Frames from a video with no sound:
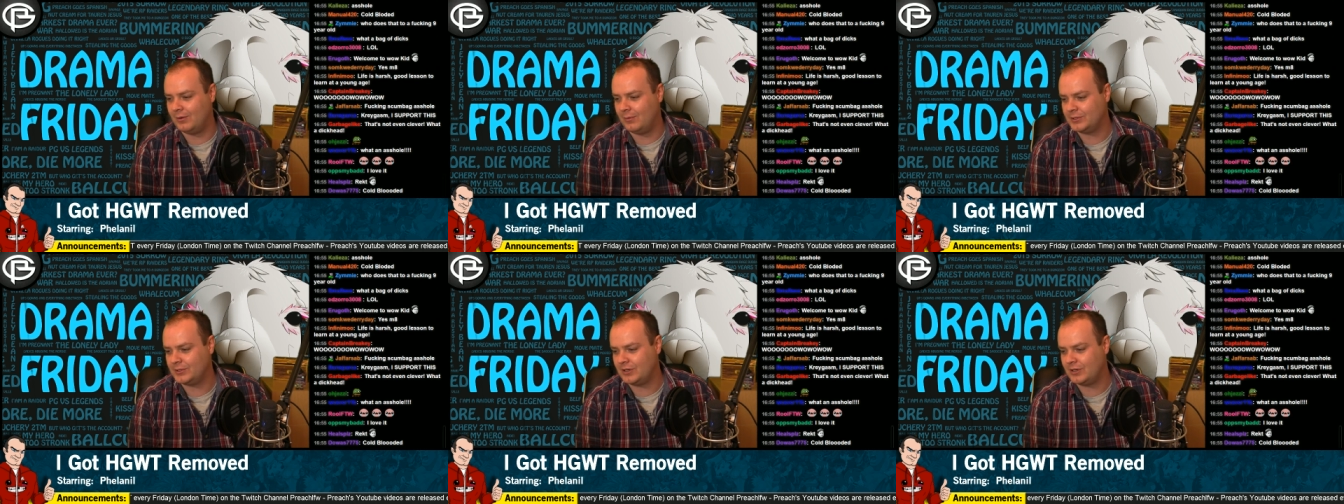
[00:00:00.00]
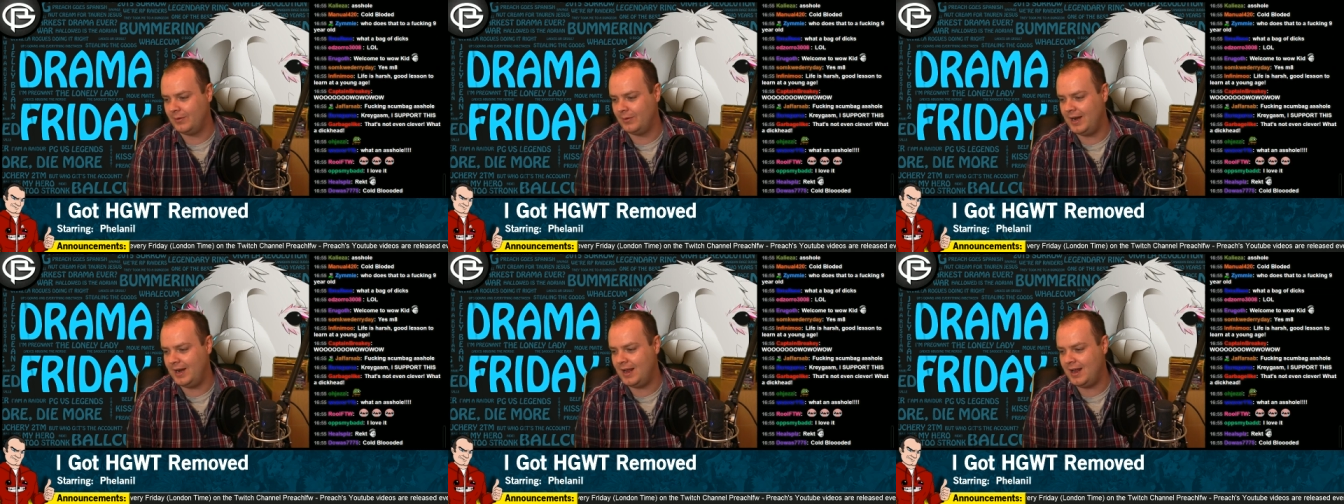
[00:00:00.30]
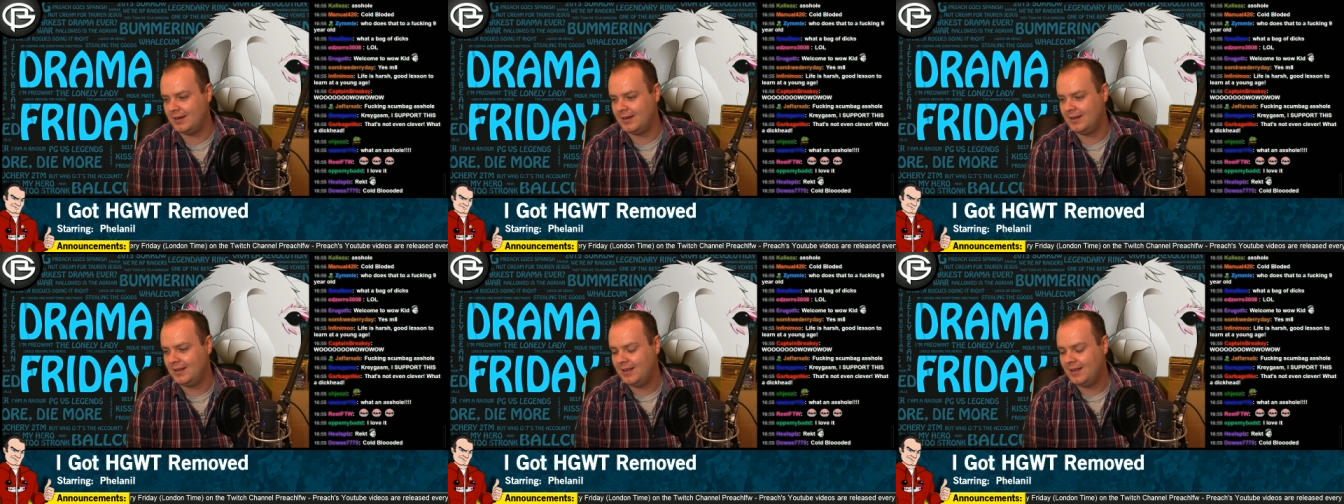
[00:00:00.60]
What's going on?
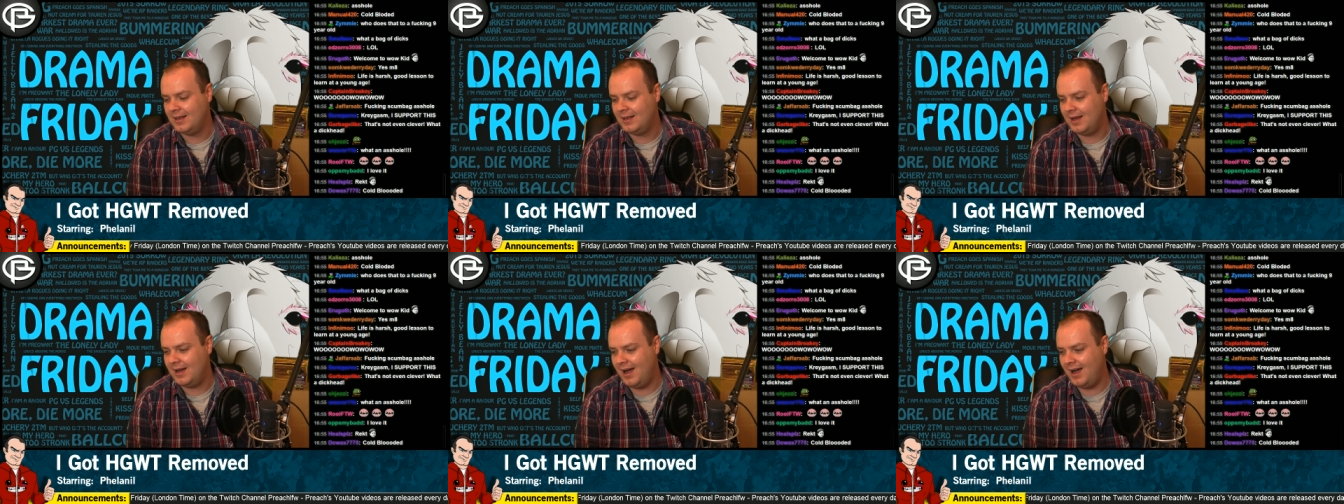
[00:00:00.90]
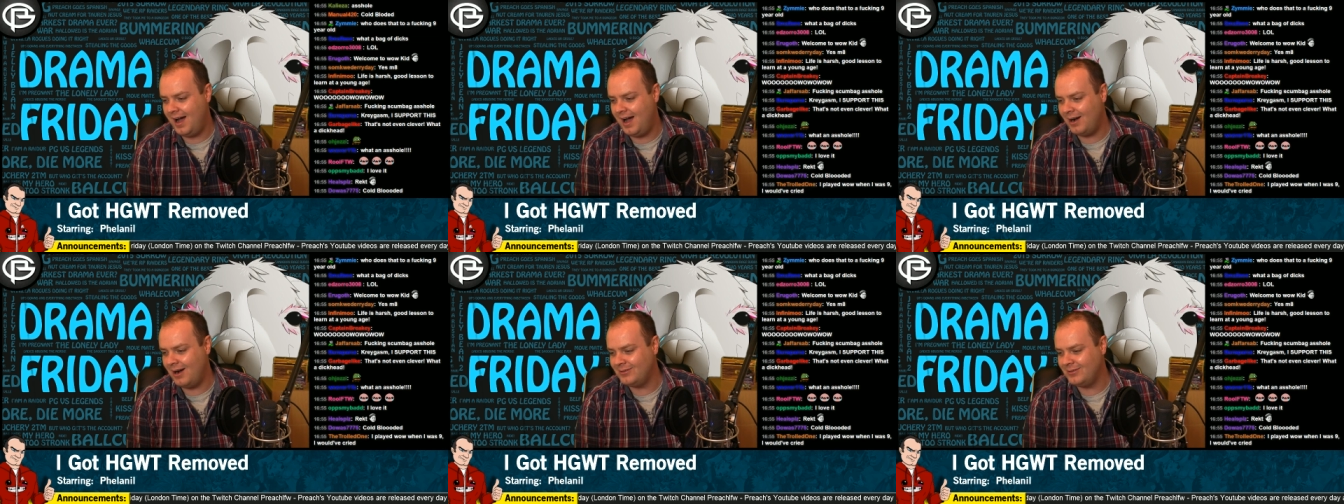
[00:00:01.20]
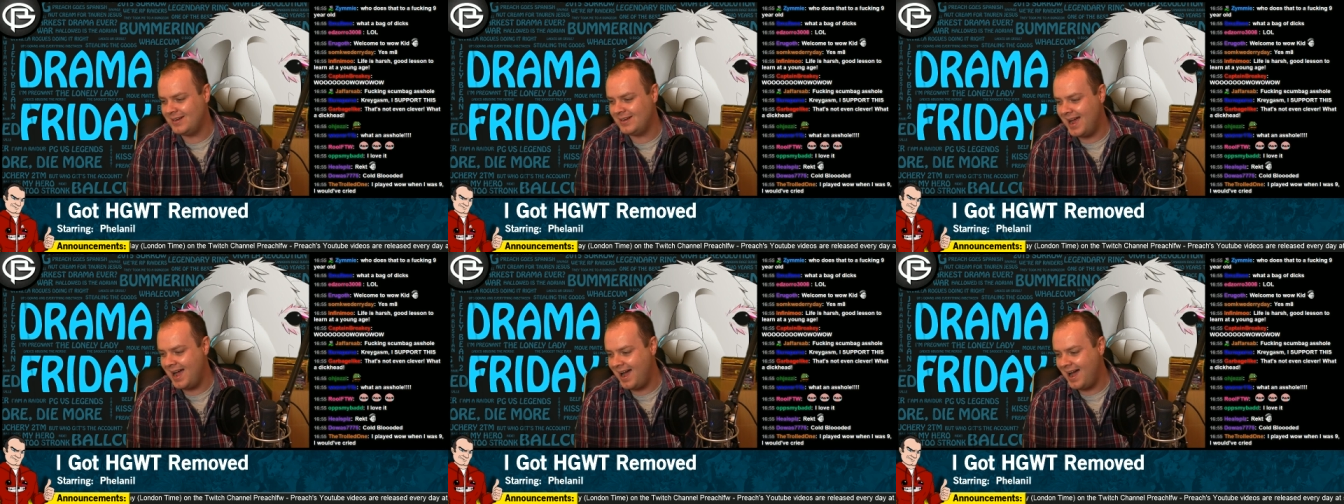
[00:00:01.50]
Oh,
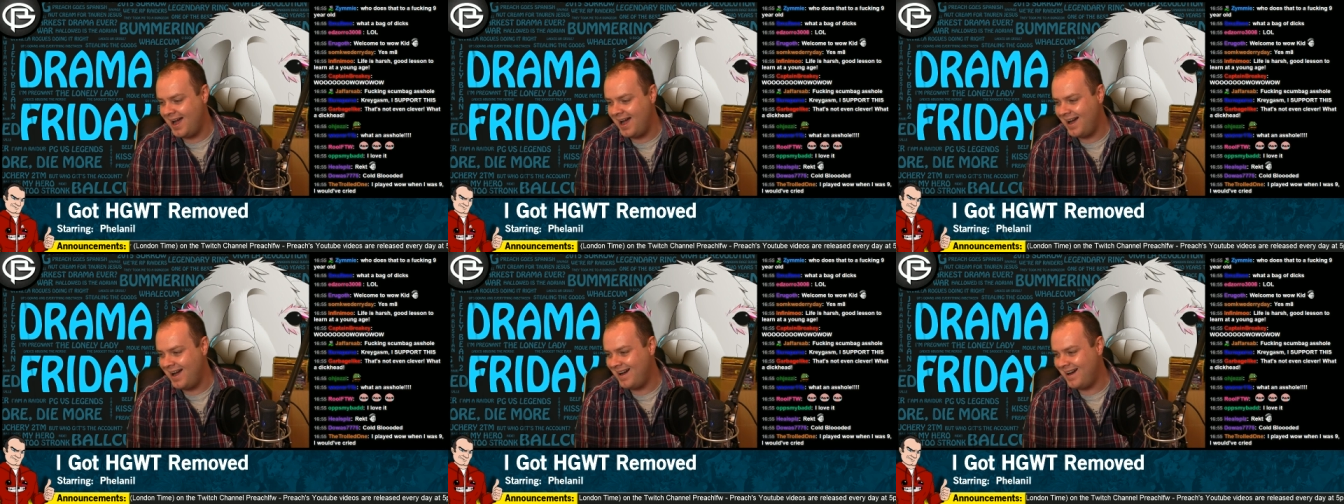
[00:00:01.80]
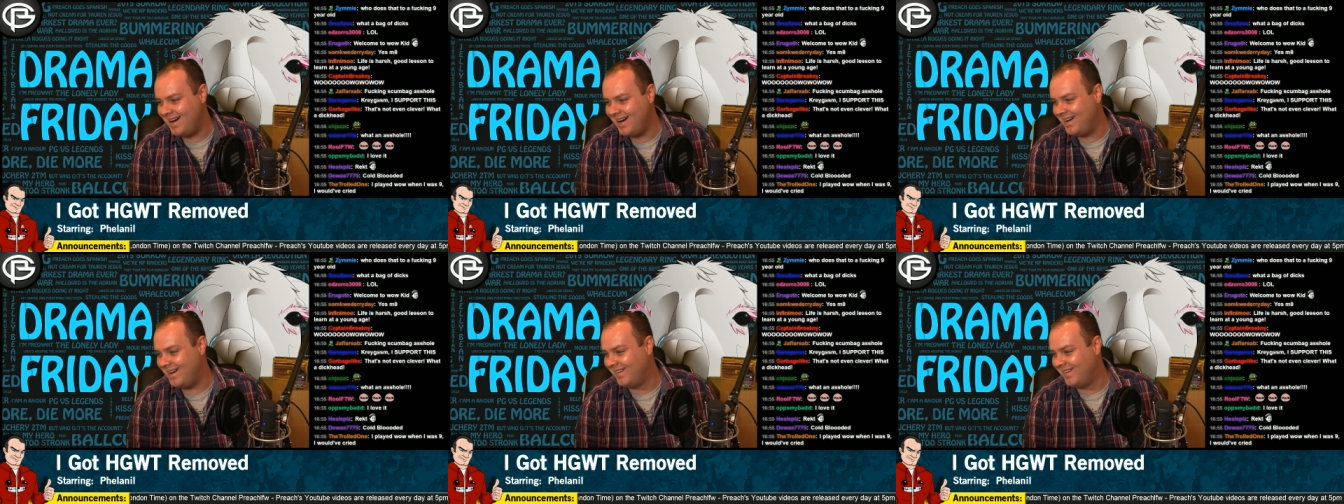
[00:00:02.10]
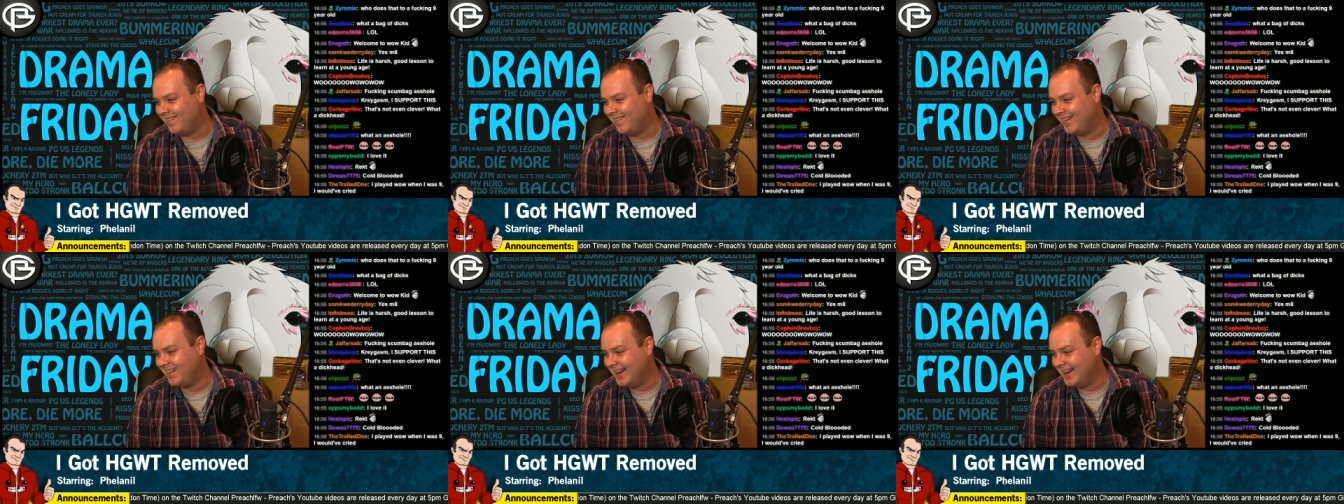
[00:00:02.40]
no!